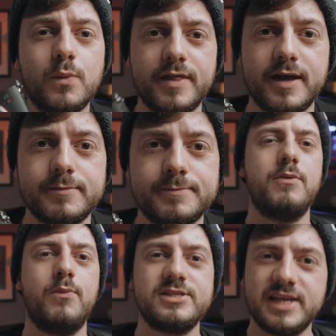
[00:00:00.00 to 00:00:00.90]
with it.
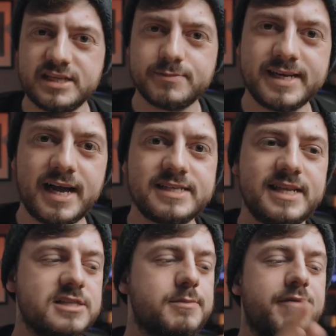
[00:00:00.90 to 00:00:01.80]
Which leads me
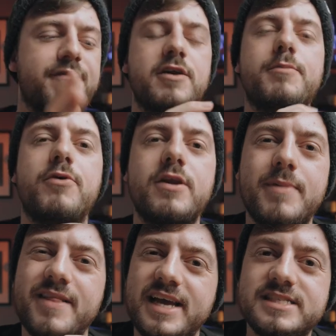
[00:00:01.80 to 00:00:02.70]
nicely onto my final point
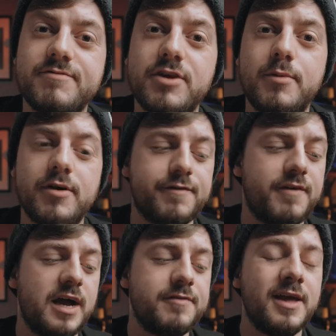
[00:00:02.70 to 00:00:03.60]
about the a7R Mark
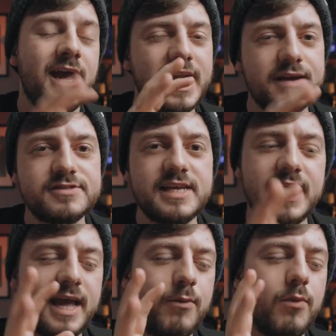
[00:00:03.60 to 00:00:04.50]
V, and I've said
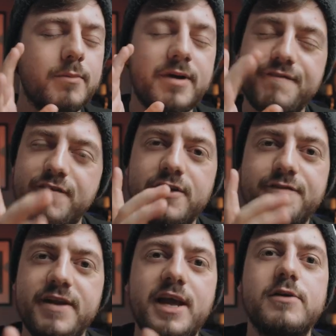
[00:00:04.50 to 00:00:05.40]
it in one of my
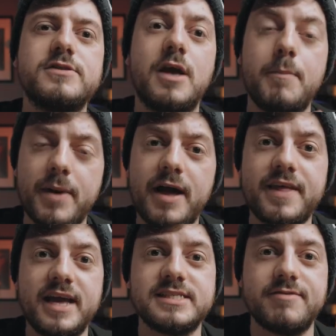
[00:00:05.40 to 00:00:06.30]
first videos about
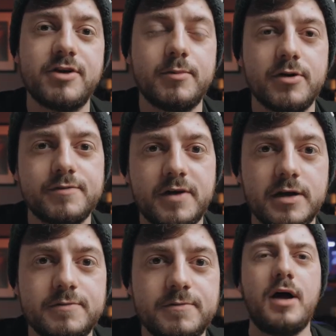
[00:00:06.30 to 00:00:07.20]
the a7R Mark
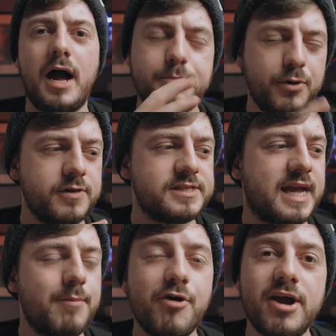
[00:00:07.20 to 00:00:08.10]
V. I bought this
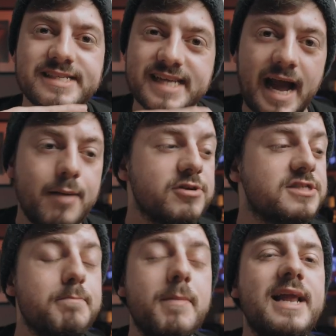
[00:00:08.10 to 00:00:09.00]
camera as a camera
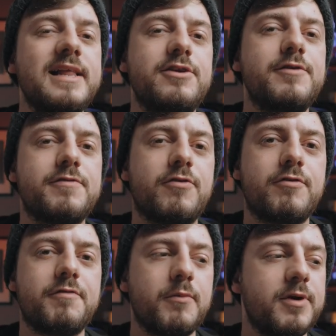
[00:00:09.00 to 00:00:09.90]
to mainly do
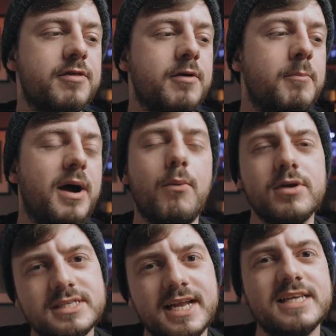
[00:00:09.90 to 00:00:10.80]
photography with, but I
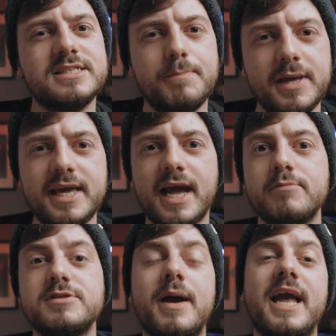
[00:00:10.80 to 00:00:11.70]
wanted it as a B
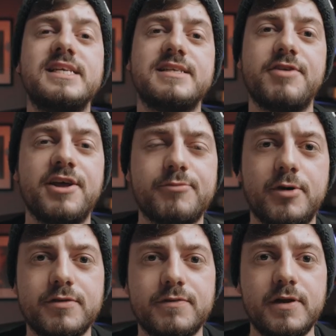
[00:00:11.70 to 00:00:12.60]
cam to my a7S
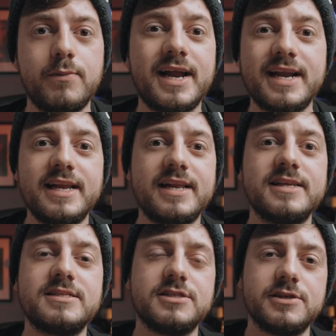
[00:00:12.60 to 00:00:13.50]
Mark III when I needed
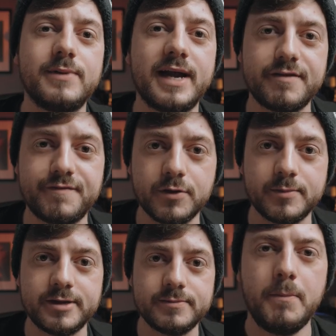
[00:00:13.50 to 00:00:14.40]
it to do any
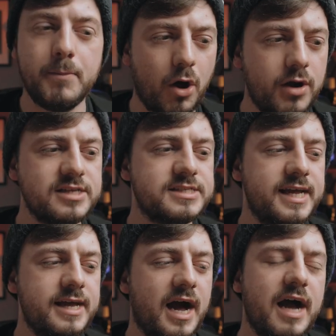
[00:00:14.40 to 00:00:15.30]
filming. But
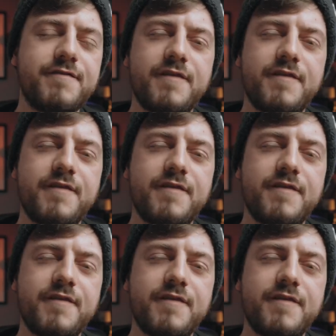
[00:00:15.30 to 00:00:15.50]
honestly, I